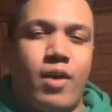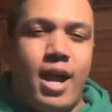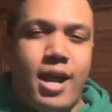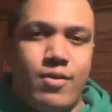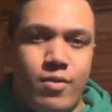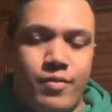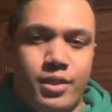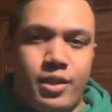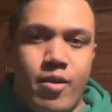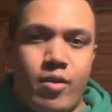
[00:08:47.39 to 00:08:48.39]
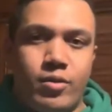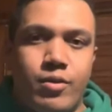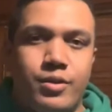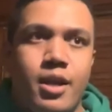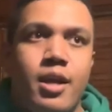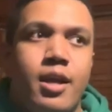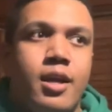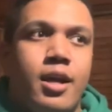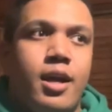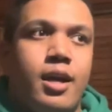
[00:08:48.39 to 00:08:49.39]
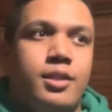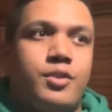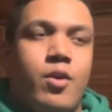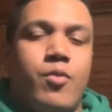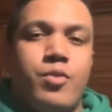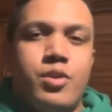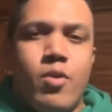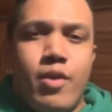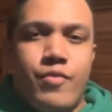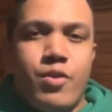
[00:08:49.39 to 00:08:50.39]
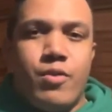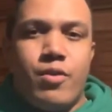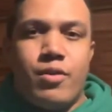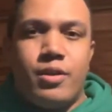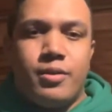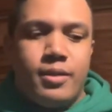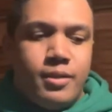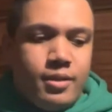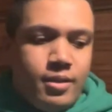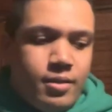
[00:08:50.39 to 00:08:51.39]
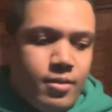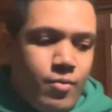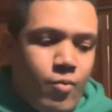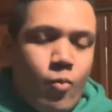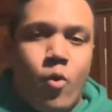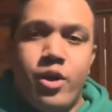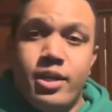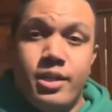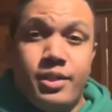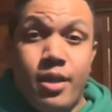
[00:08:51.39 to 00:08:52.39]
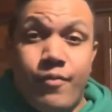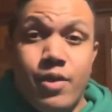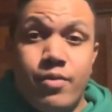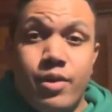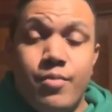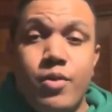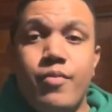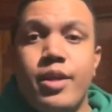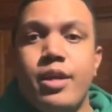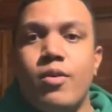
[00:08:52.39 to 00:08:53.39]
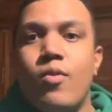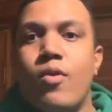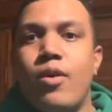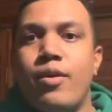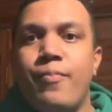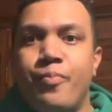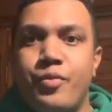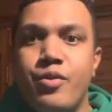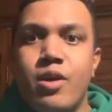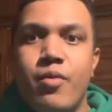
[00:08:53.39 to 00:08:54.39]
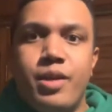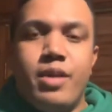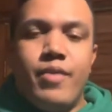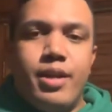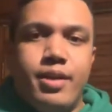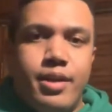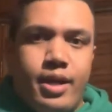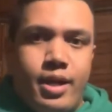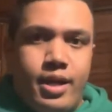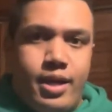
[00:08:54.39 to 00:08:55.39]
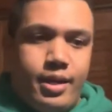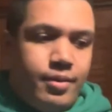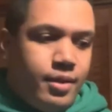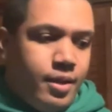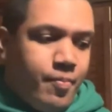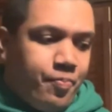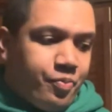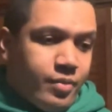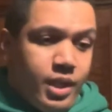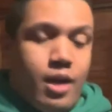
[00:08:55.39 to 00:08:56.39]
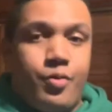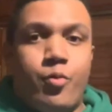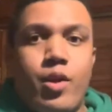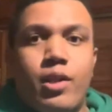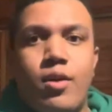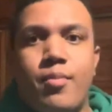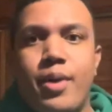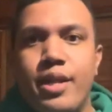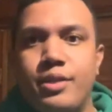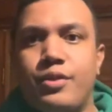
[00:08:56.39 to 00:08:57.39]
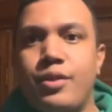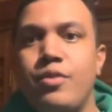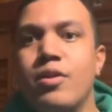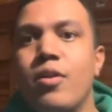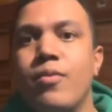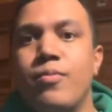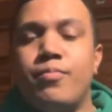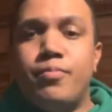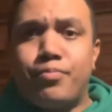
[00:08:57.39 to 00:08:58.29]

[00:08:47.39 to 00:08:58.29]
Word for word: for either of these characters. Uh, so, you know, if you're wanting to see a feel-good movie or, you know, even uh, a thriller, but it's, you know,